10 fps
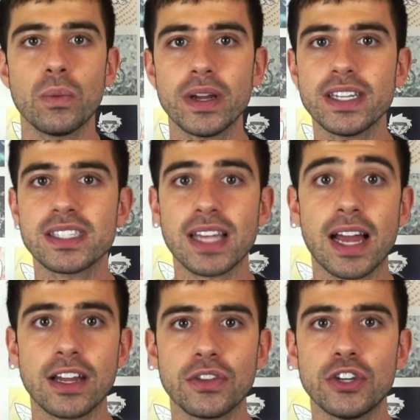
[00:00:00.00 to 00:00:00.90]
When
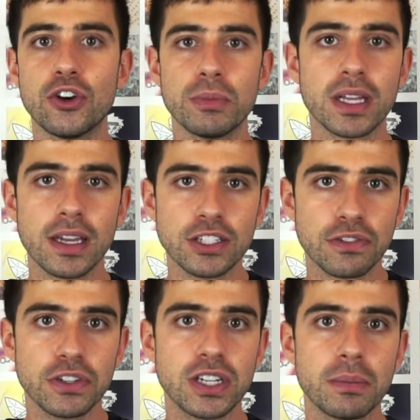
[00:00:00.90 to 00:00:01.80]
deciding on the
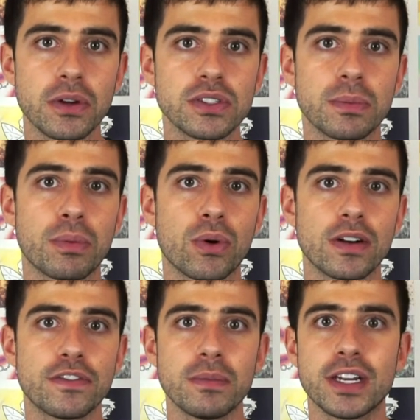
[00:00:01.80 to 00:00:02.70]
nomenclature for Gem Blenders, it's
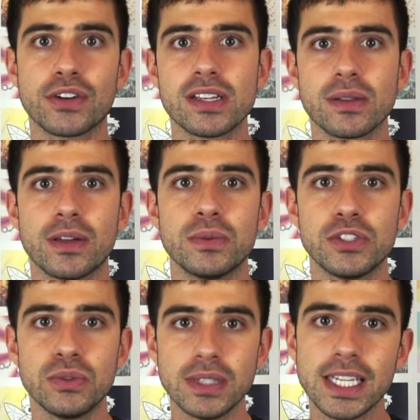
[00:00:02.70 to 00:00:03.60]
important for me to create something that
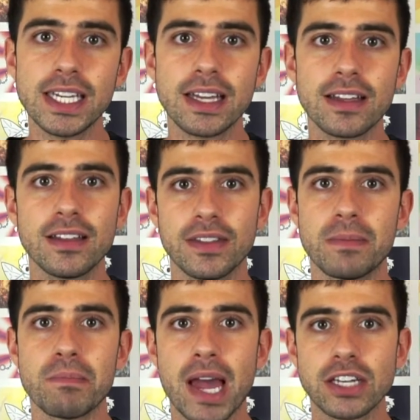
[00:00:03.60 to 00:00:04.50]
was unique,
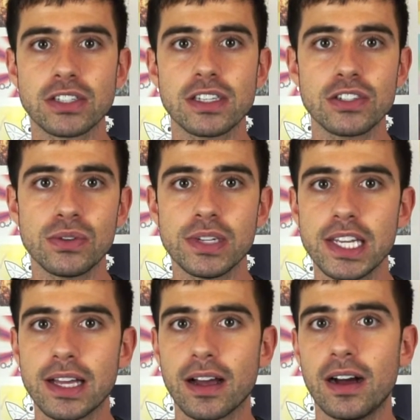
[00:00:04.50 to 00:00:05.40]
that matched this
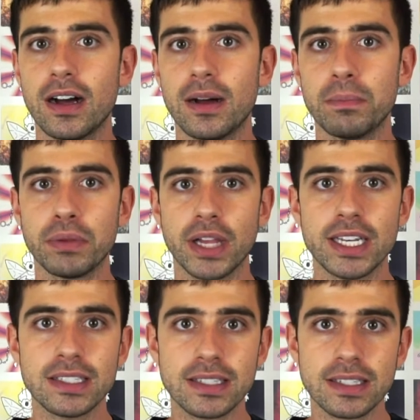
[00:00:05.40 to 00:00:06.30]
unique
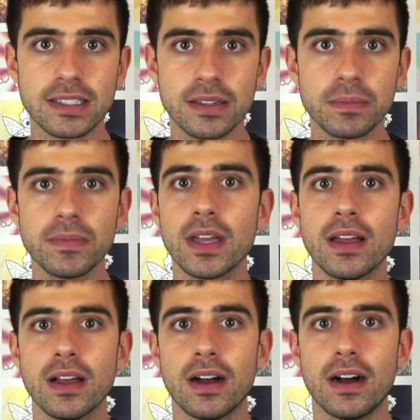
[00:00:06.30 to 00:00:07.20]
blend system
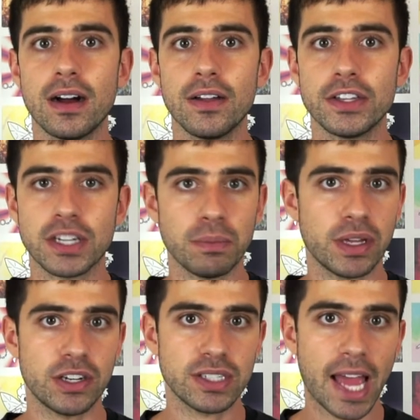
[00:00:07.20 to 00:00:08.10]
that Gem
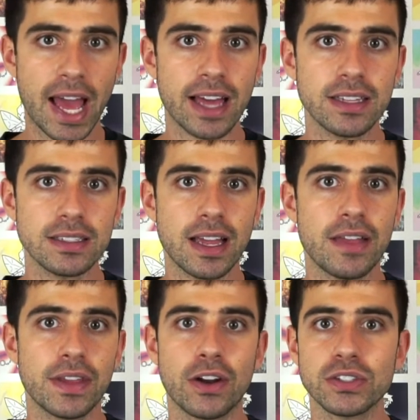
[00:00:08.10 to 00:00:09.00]
Blenders has,
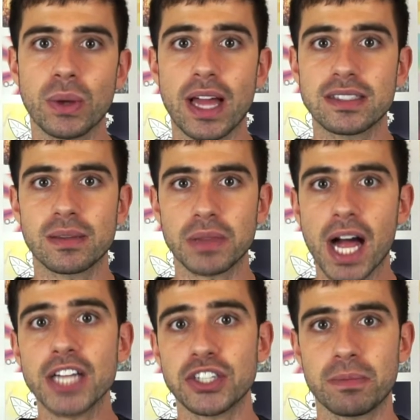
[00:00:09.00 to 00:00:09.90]
and that also had some
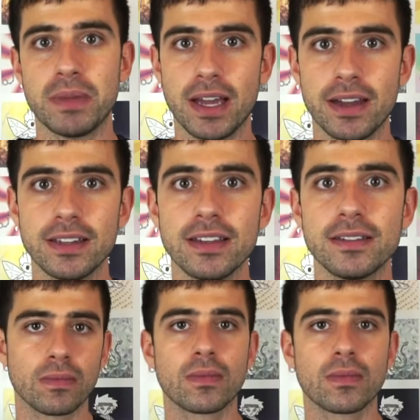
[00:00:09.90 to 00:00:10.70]
logic behind it.